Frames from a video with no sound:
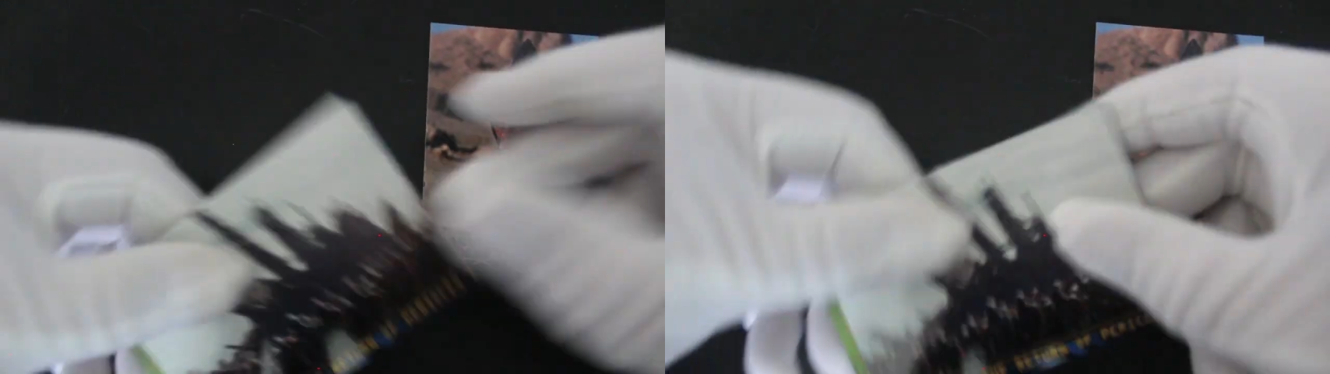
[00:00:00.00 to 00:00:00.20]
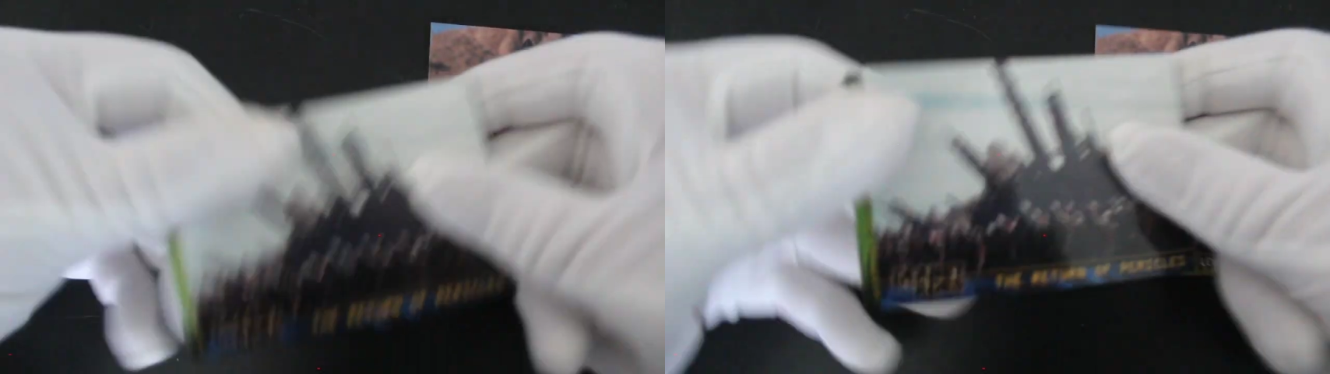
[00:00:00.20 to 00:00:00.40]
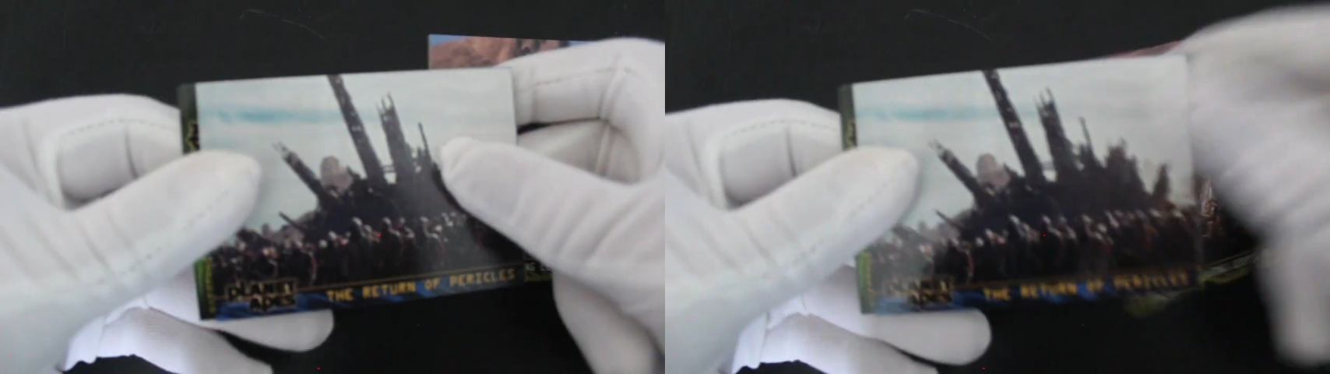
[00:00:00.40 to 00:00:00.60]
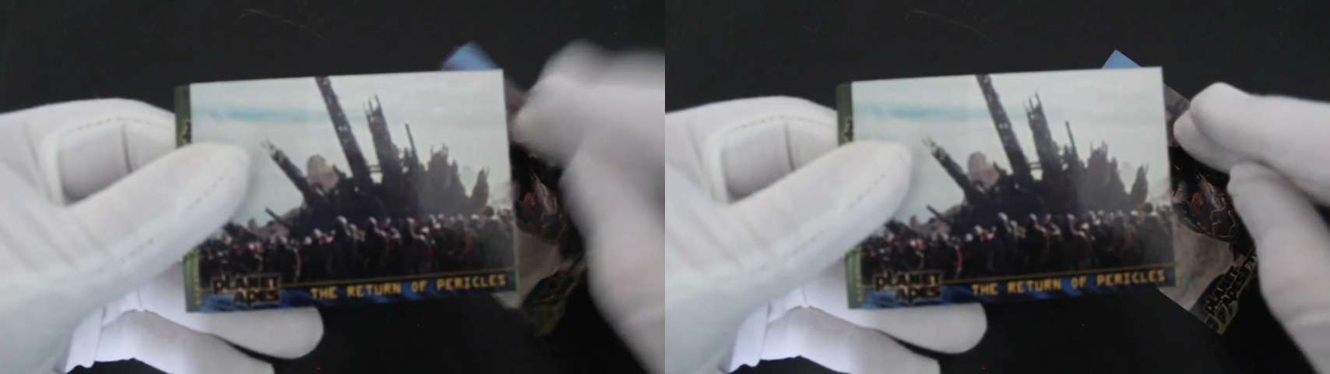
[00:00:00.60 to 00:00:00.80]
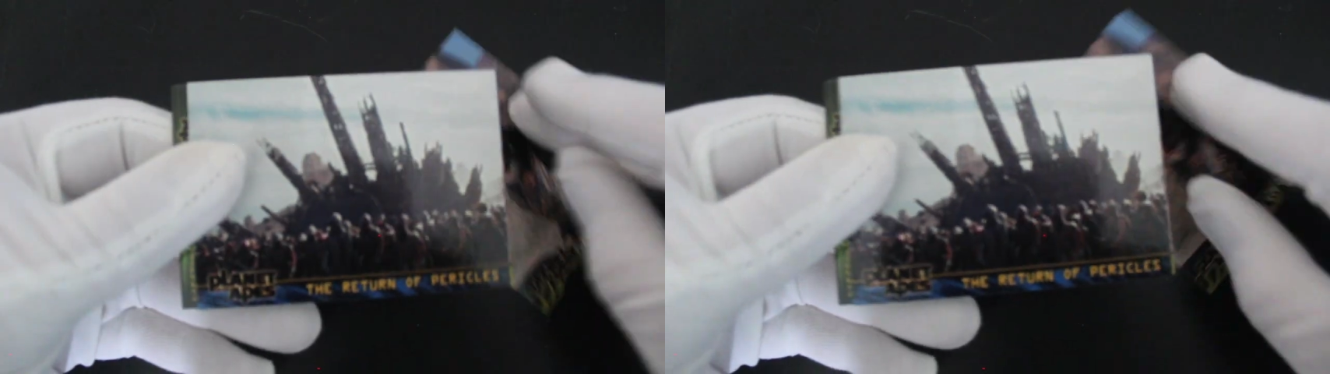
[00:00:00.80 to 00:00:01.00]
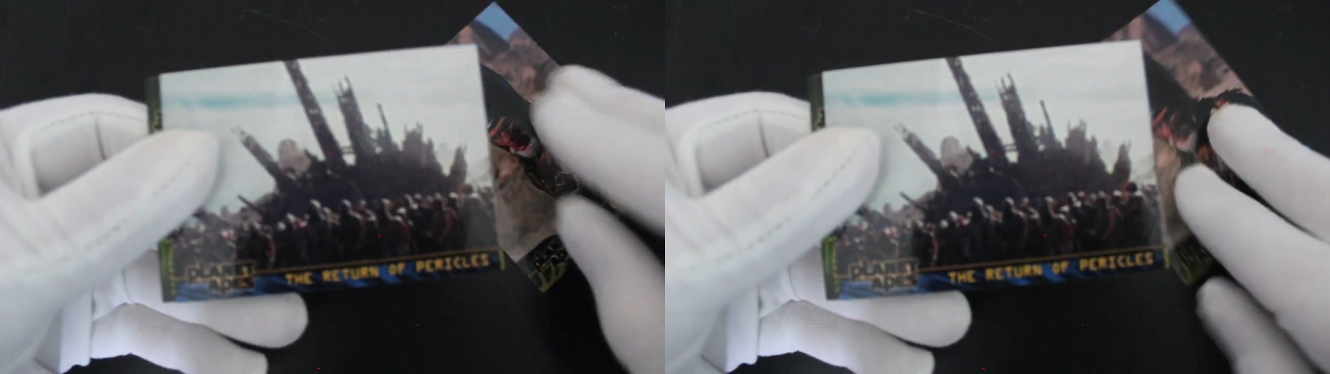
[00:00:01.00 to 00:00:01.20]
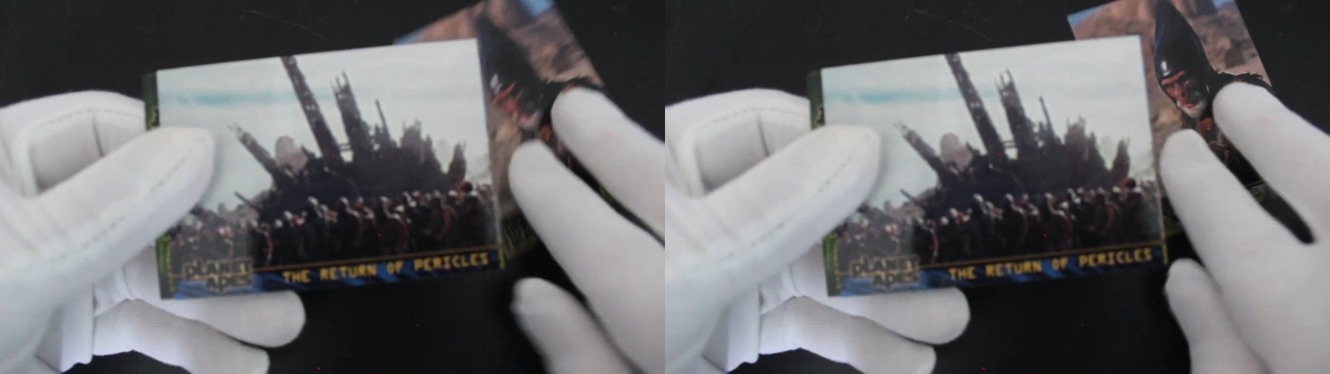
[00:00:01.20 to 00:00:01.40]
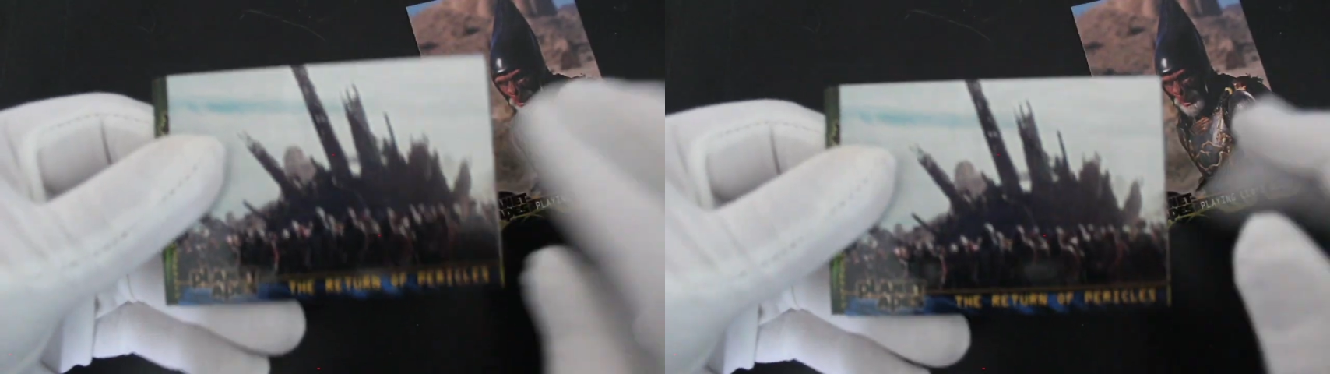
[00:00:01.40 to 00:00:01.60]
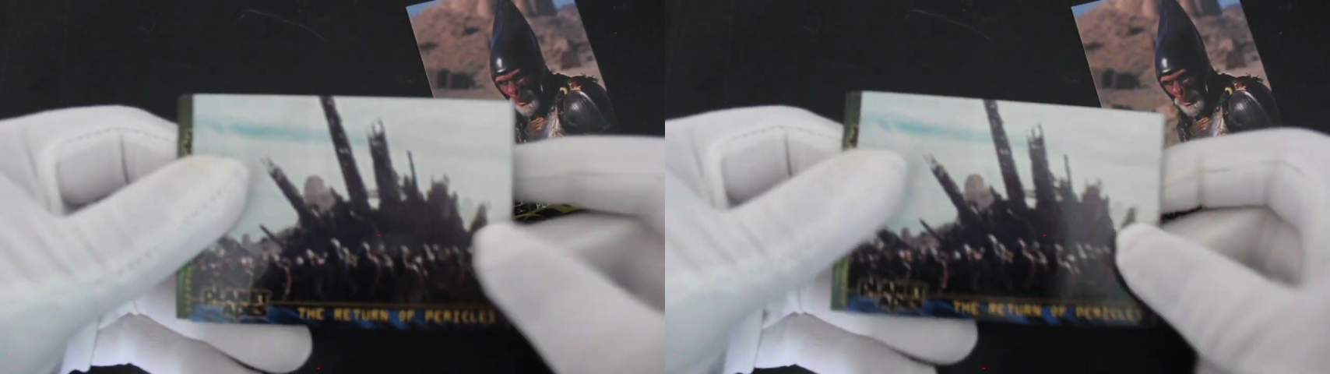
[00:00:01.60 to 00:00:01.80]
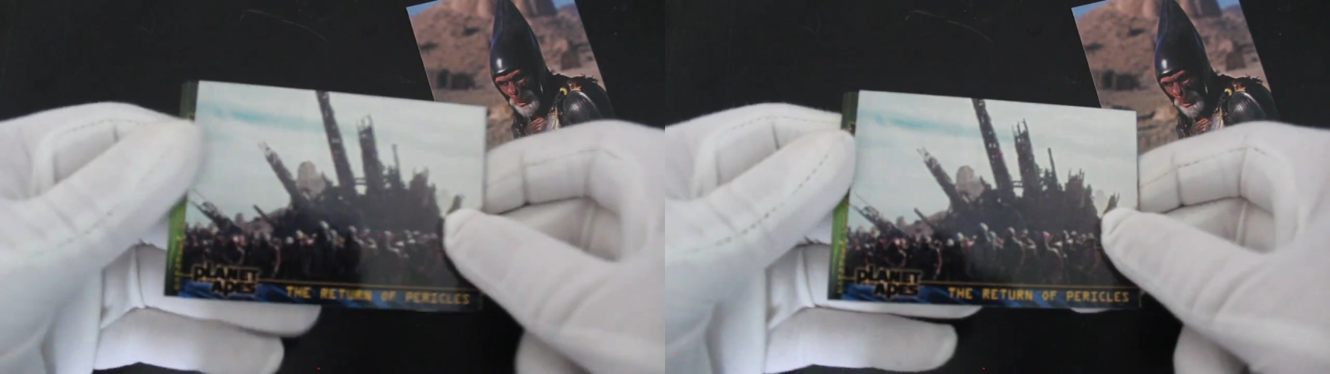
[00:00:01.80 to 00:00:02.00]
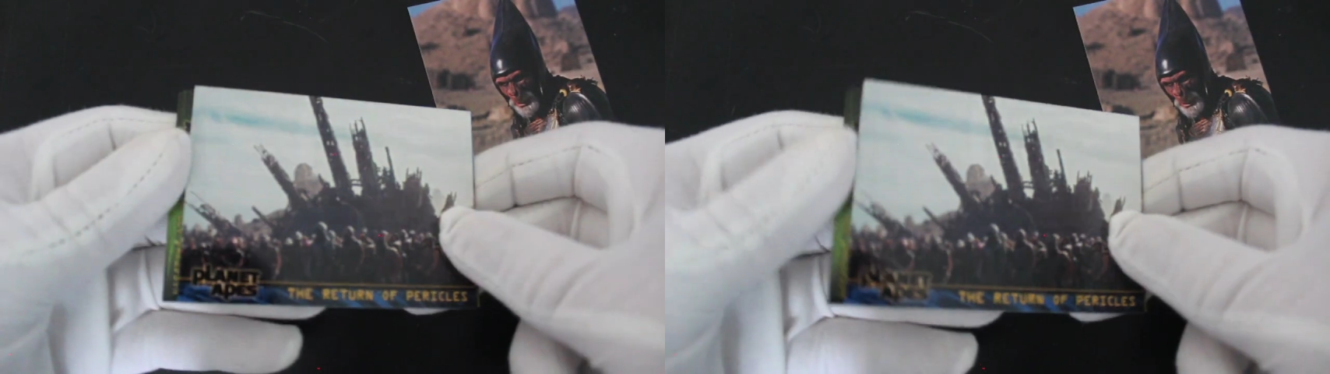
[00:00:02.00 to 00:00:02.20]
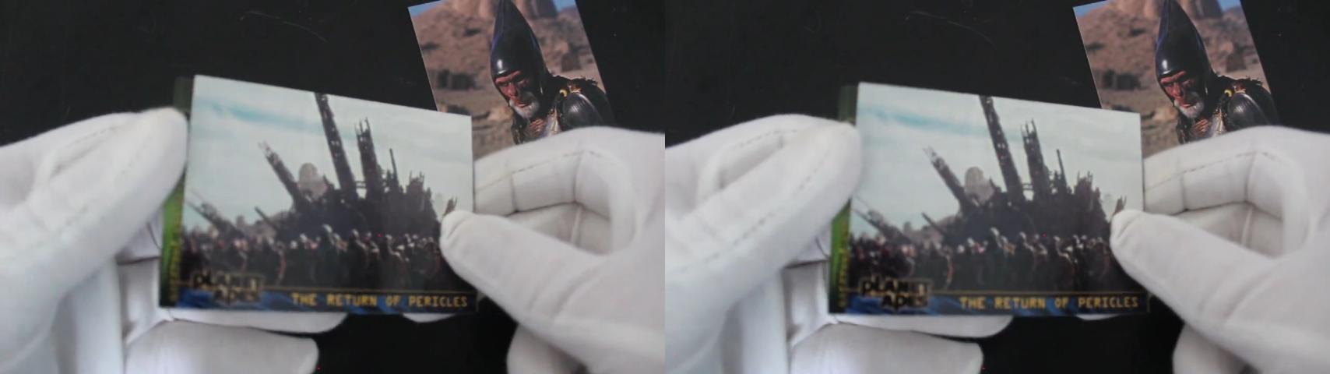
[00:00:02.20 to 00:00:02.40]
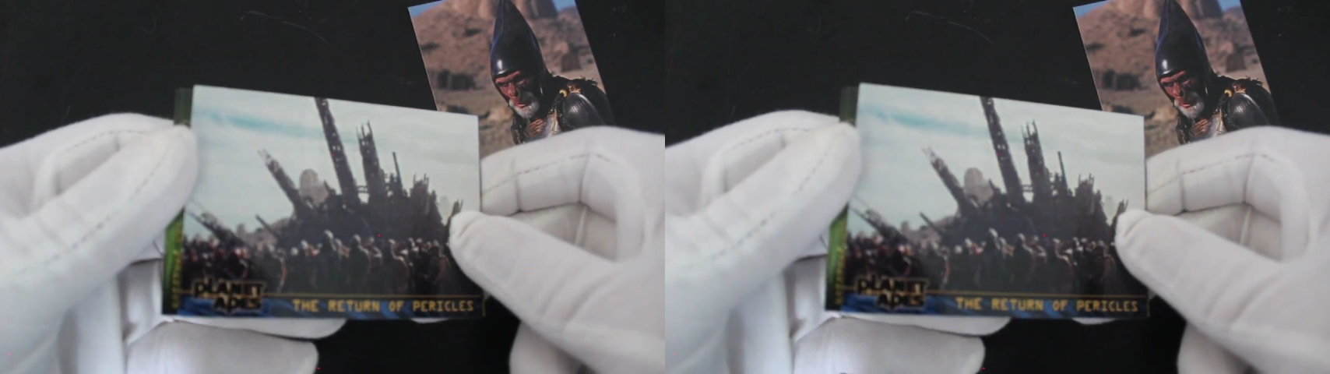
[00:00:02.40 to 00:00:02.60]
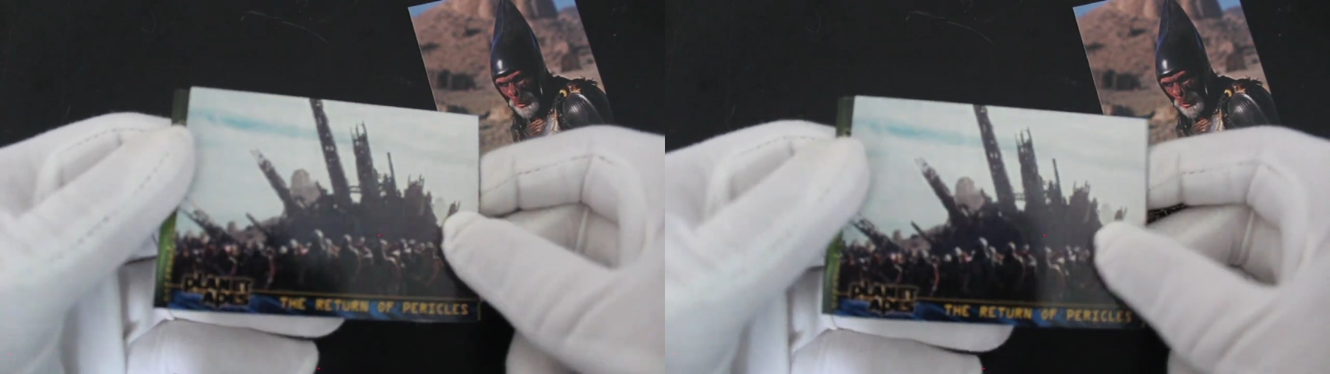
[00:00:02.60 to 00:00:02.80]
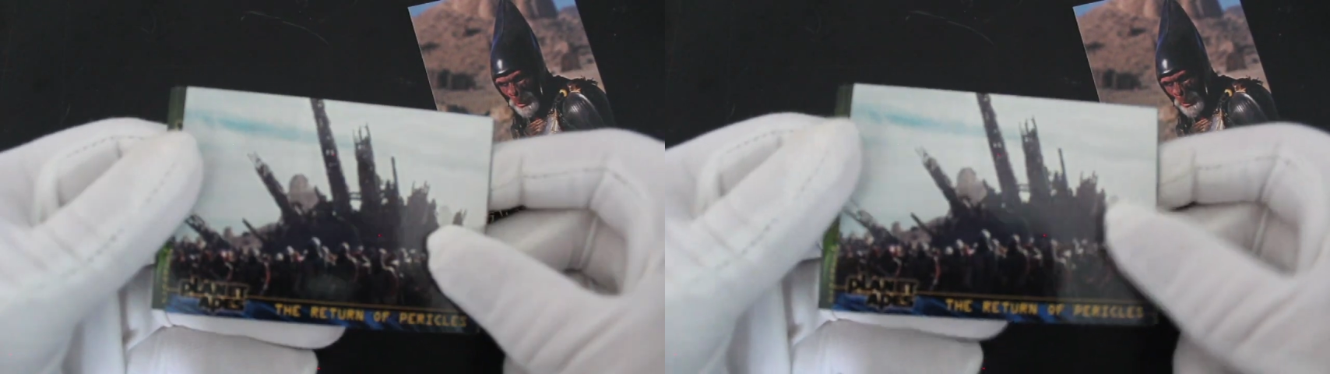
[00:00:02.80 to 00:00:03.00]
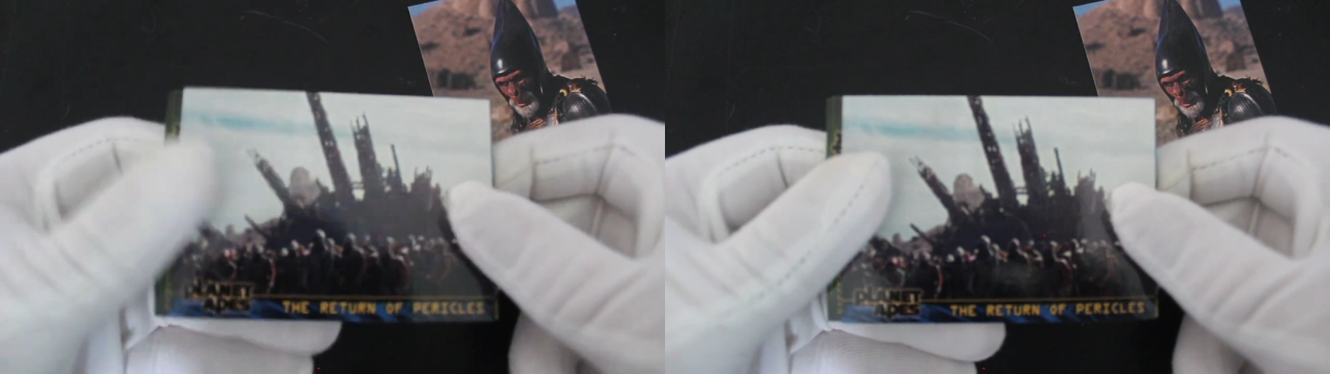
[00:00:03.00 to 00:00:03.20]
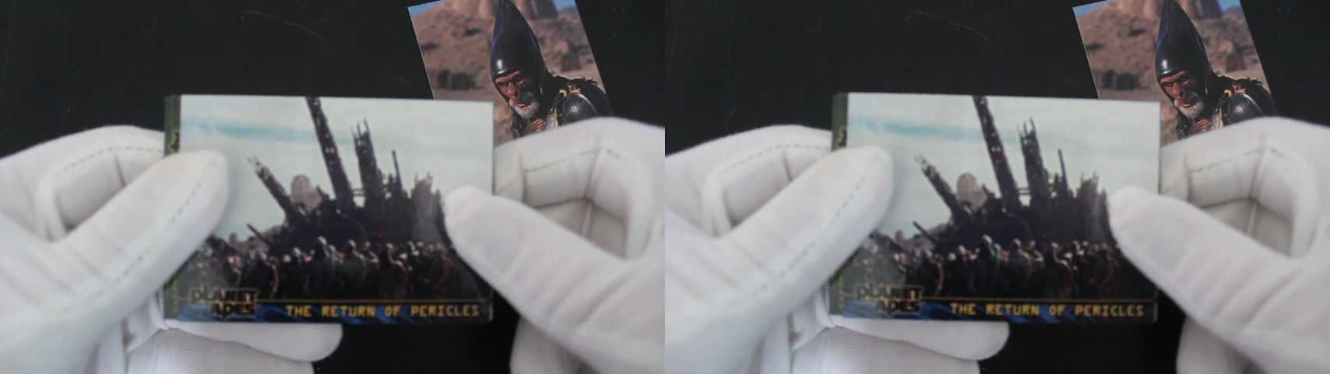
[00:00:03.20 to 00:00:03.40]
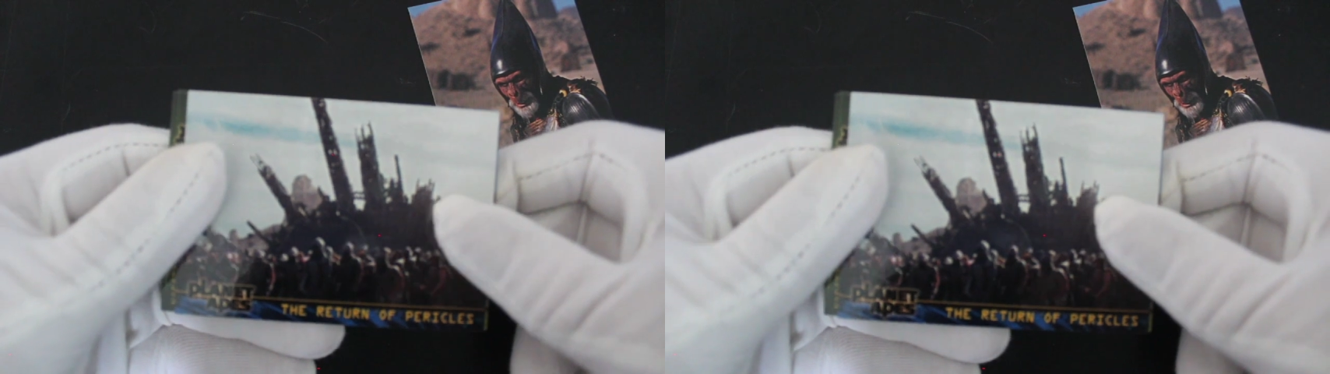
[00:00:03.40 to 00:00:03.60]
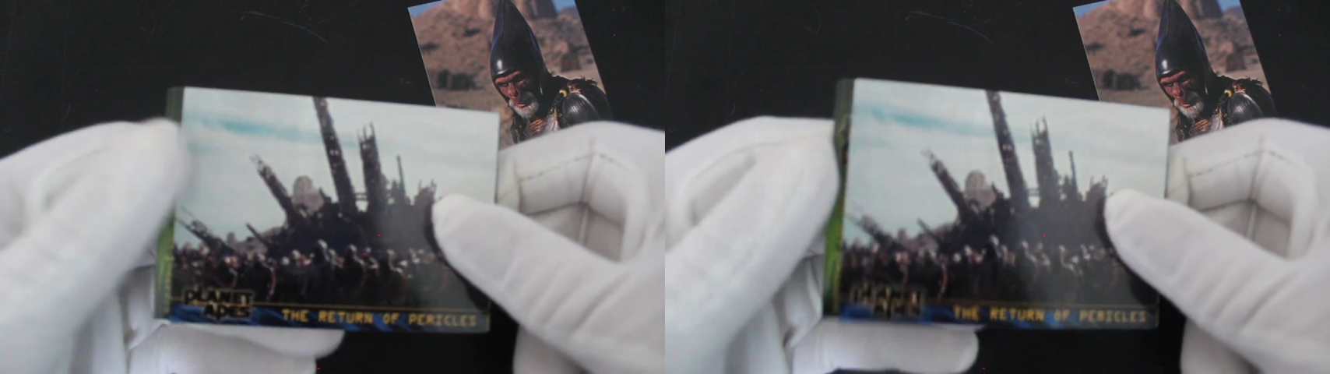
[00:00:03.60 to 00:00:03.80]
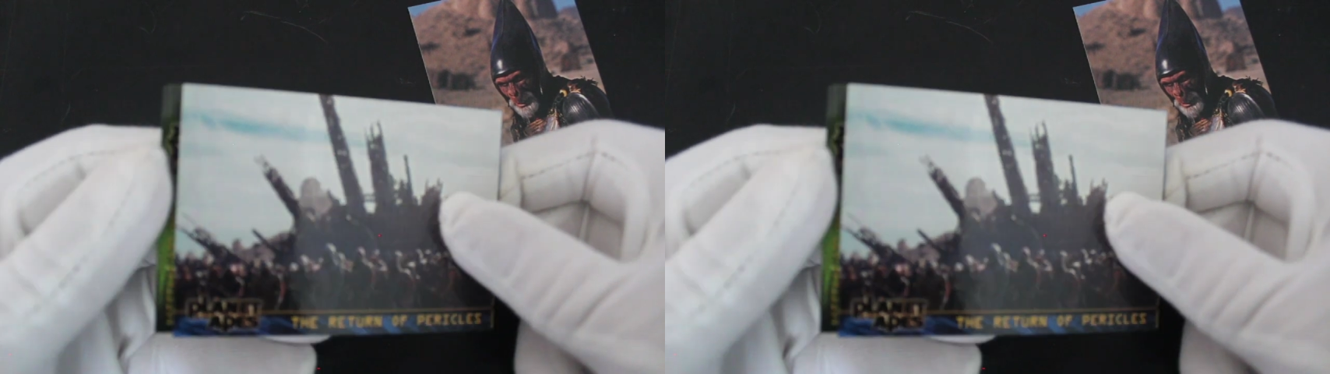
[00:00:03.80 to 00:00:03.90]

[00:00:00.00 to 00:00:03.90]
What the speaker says: No face is visible, so there are no lips to read.